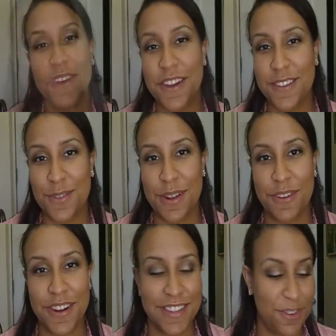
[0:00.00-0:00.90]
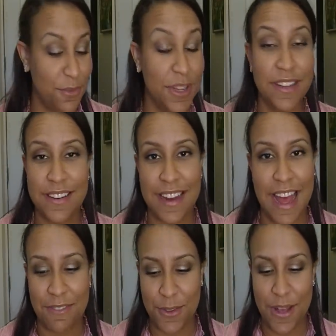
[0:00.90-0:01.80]
it was very sweet of her because she really didn't
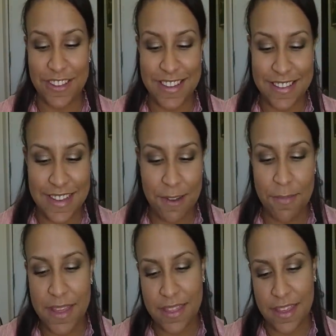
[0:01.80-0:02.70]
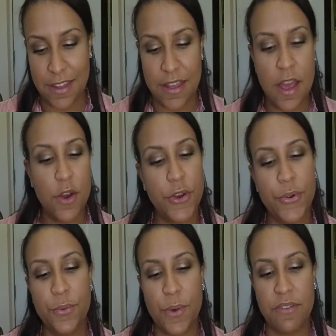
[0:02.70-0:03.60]
have to. And she sent me the
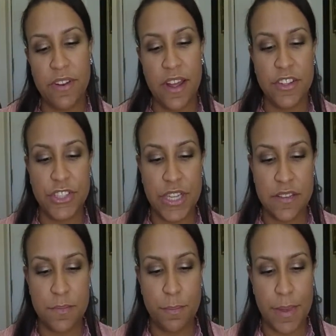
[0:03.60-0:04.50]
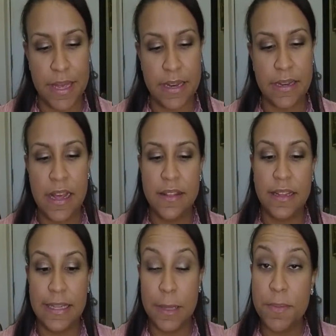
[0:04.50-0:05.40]
new Revlon Just Bitten,
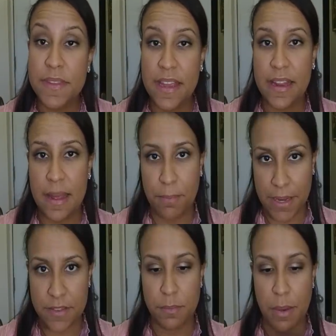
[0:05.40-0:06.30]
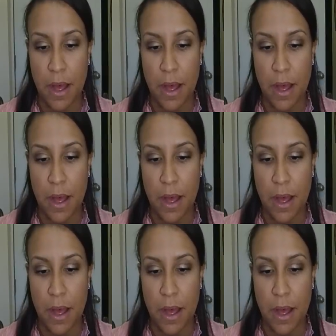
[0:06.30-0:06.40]
the lip stain plus